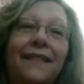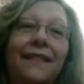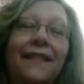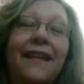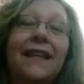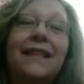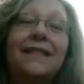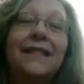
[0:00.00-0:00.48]

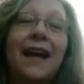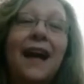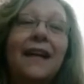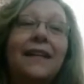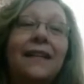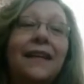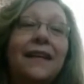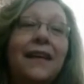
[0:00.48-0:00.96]

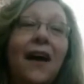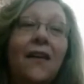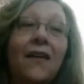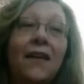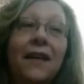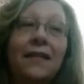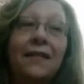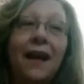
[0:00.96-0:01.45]
Exactly. Y'all
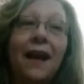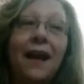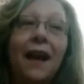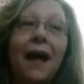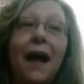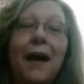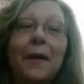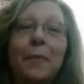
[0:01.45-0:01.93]
hit that
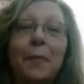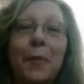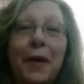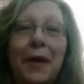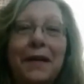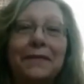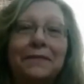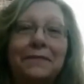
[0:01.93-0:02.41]
like
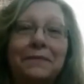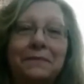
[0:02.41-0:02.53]
button.